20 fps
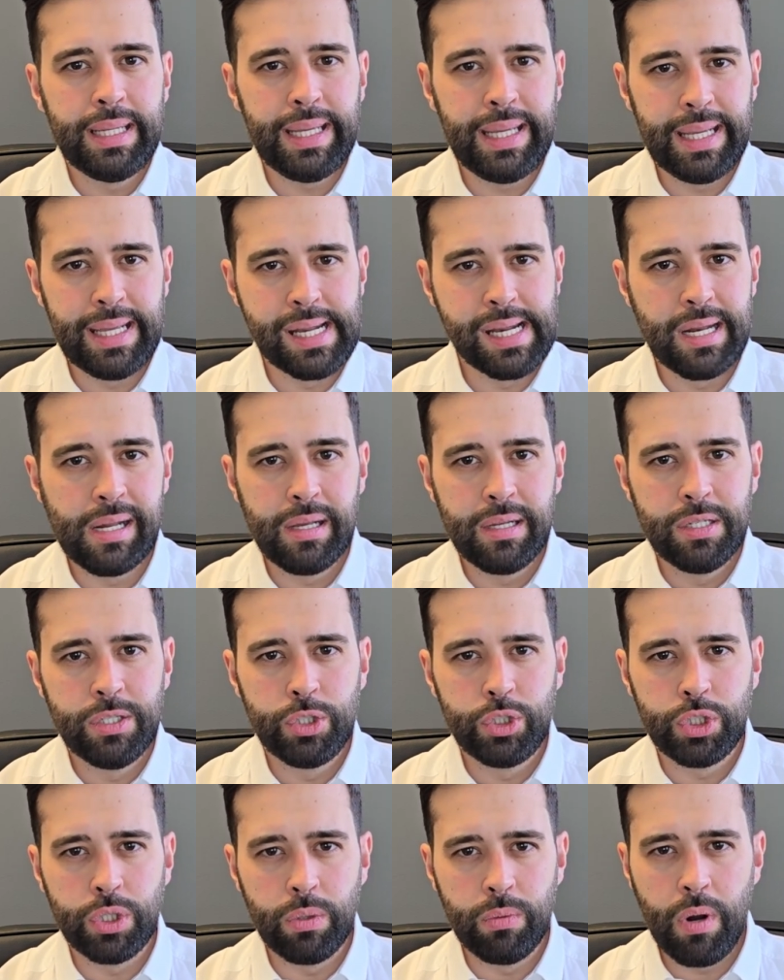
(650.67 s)
In
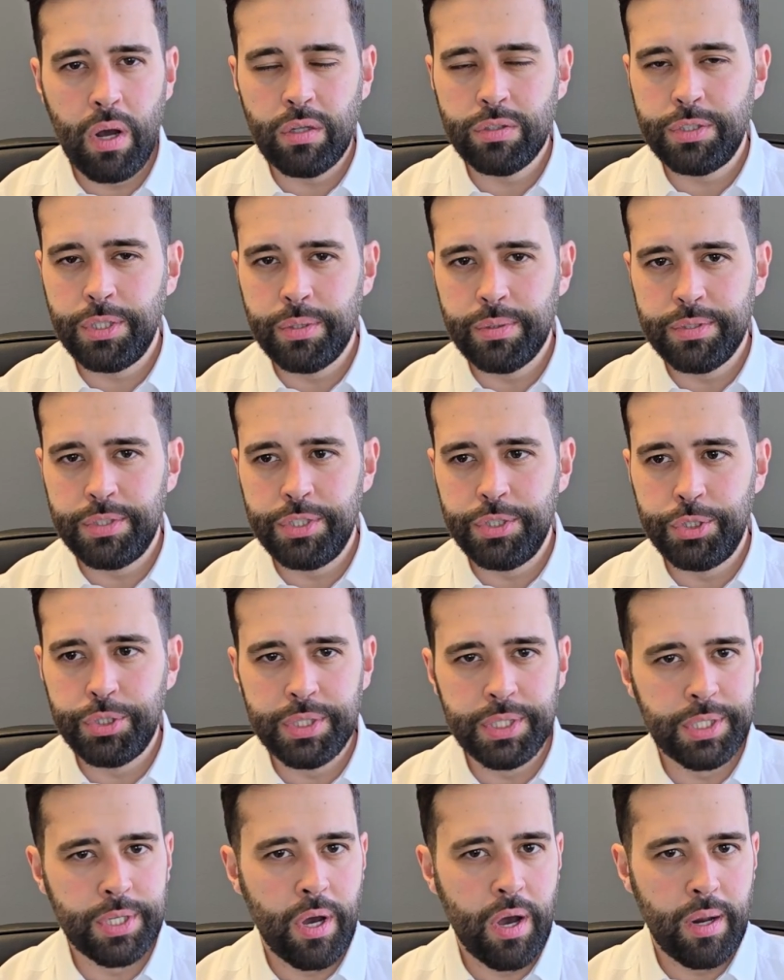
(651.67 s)
Toronto, it's
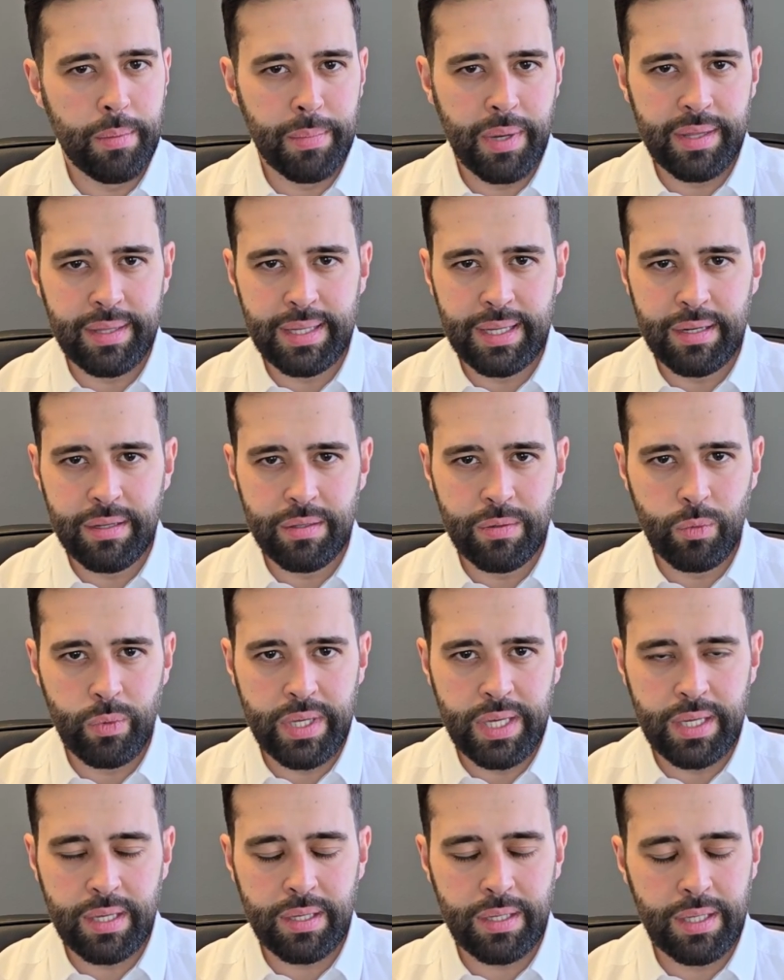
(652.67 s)
usually gone by the end of the
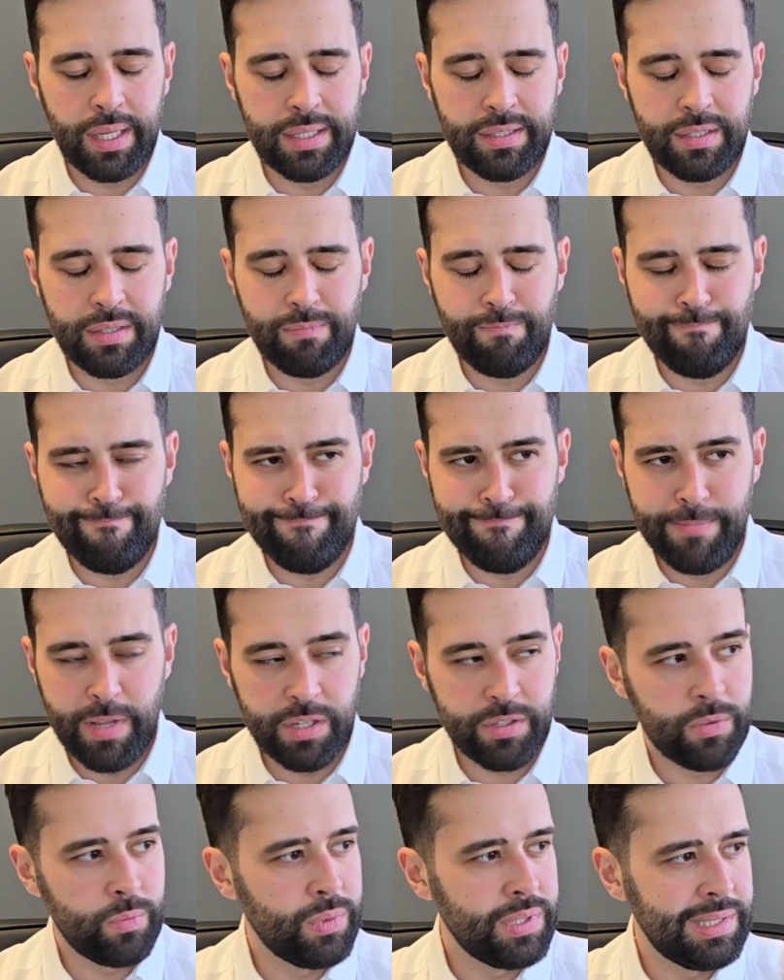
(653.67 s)
week. It
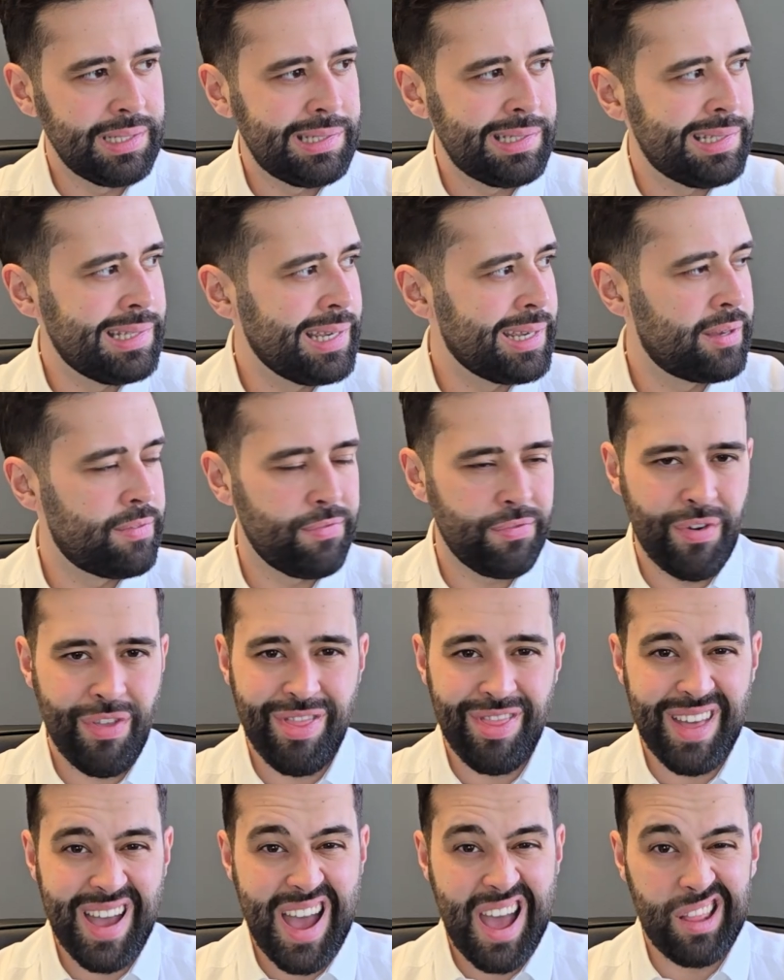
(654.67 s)
doesn't really stick for
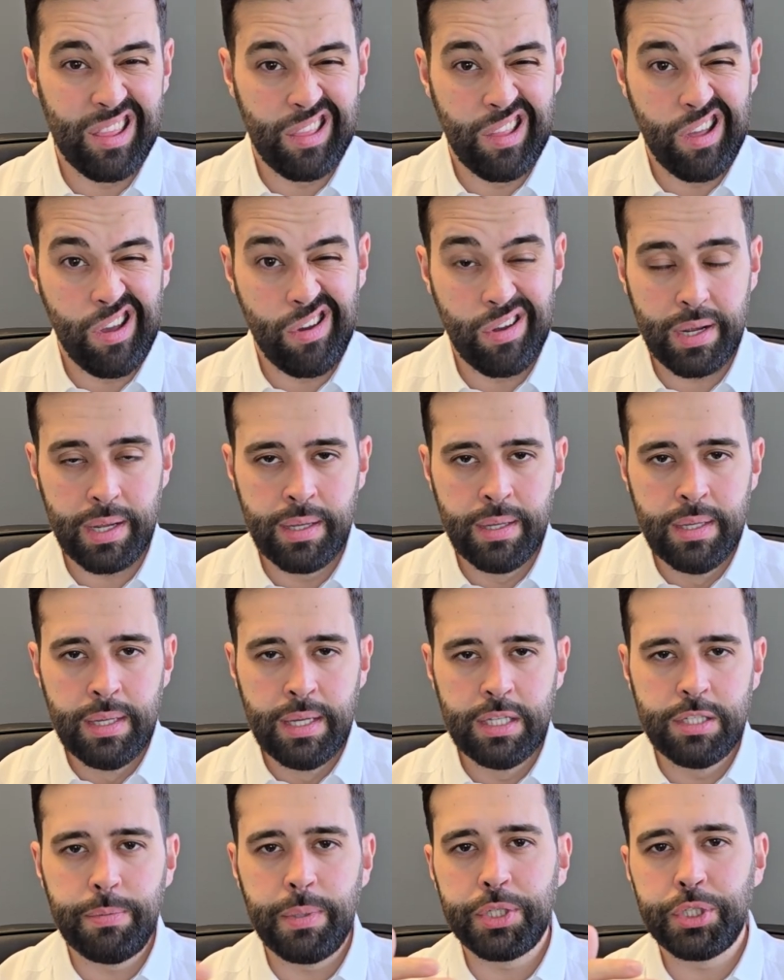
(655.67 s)
that long,
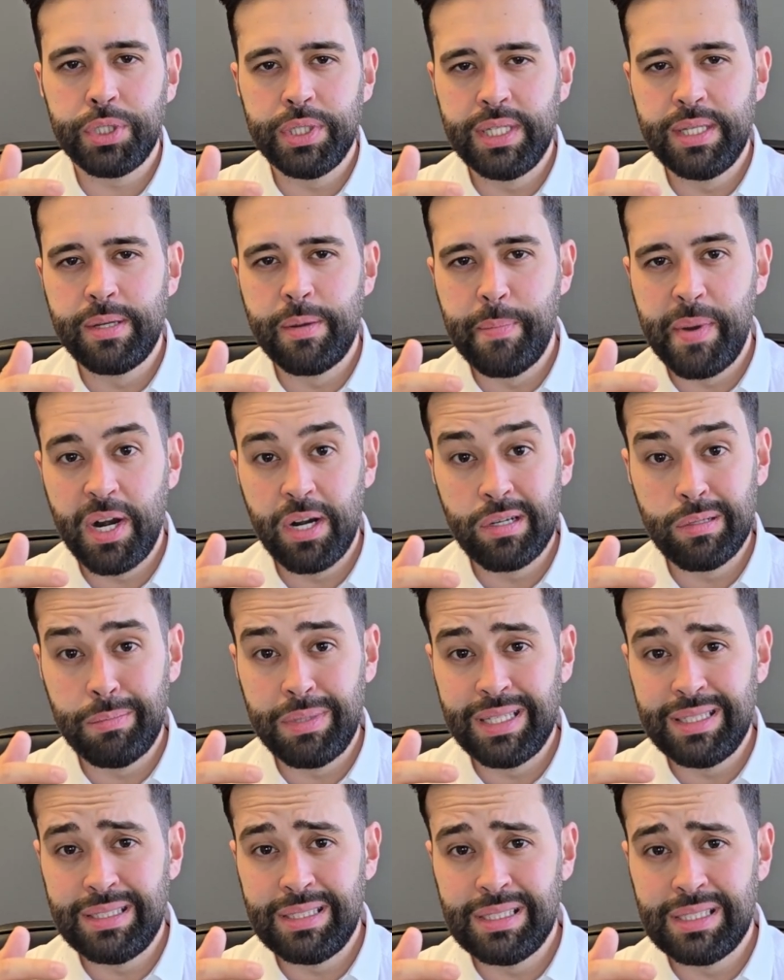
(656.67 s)
especially compared to
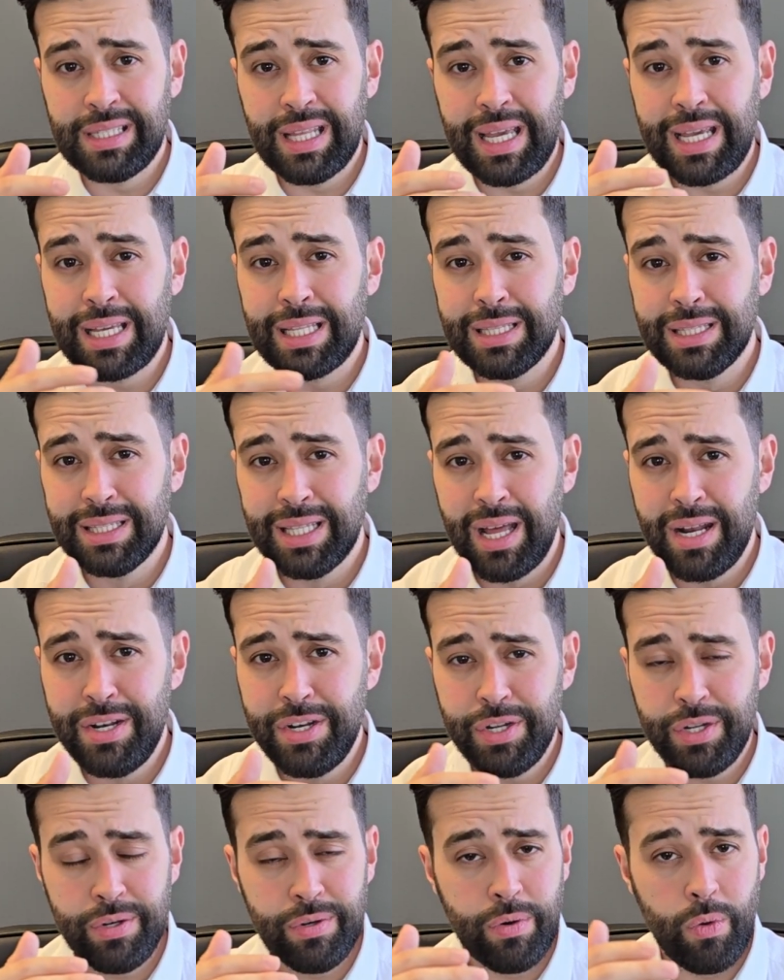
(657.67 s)
places like
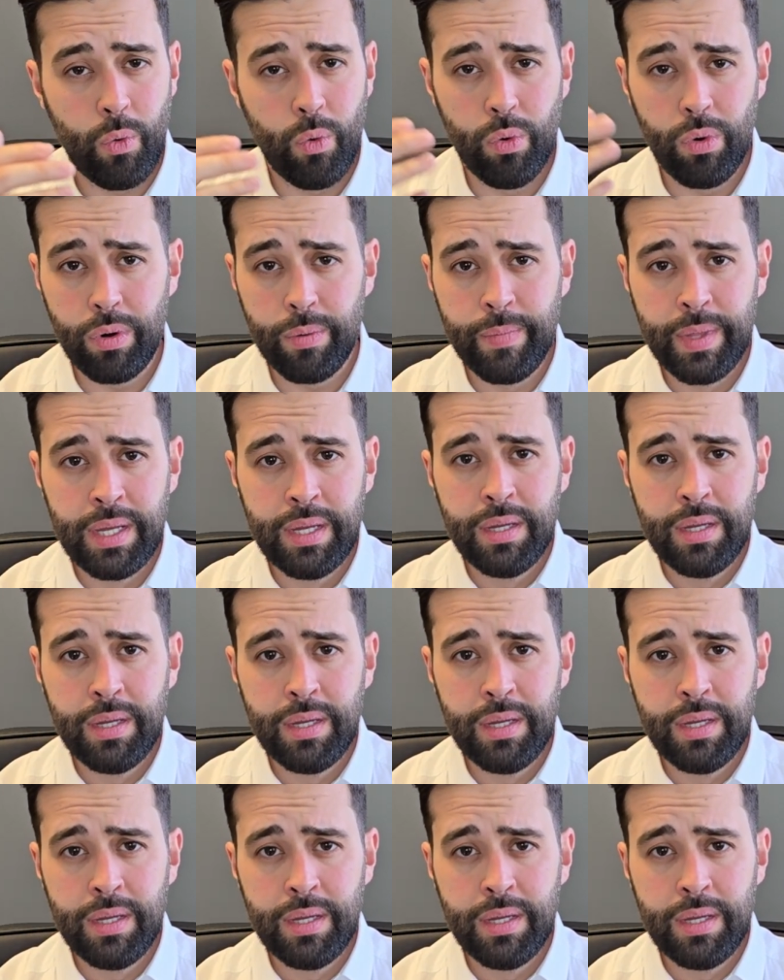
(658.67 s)
London or